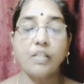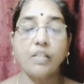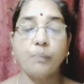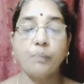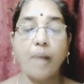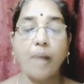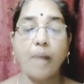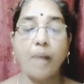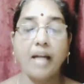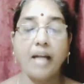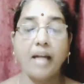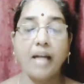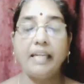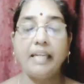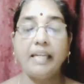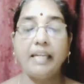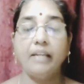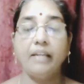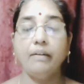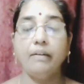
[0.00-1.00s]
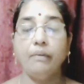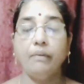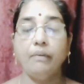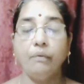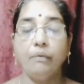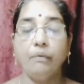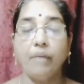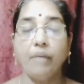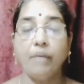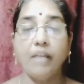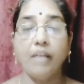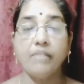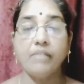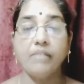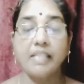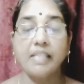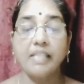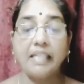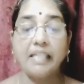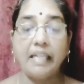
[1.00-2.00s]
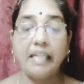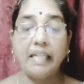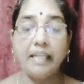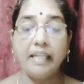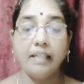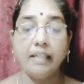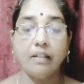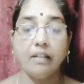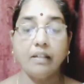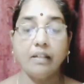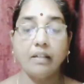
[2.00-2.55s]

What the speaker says: sparkling waves in glee.